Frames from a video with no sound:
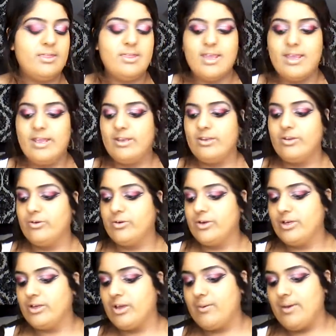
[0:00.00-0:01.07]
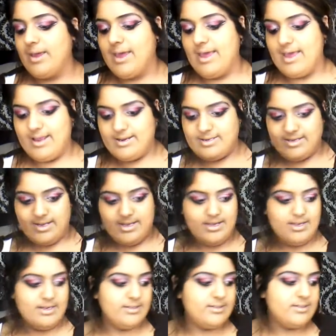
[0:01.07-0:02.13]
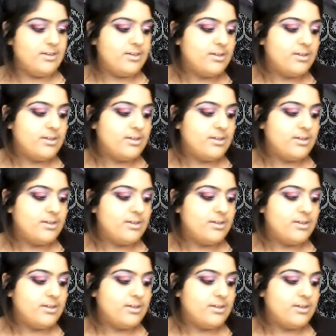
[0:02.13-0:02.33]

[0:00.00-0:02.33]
then you're going to go ahead and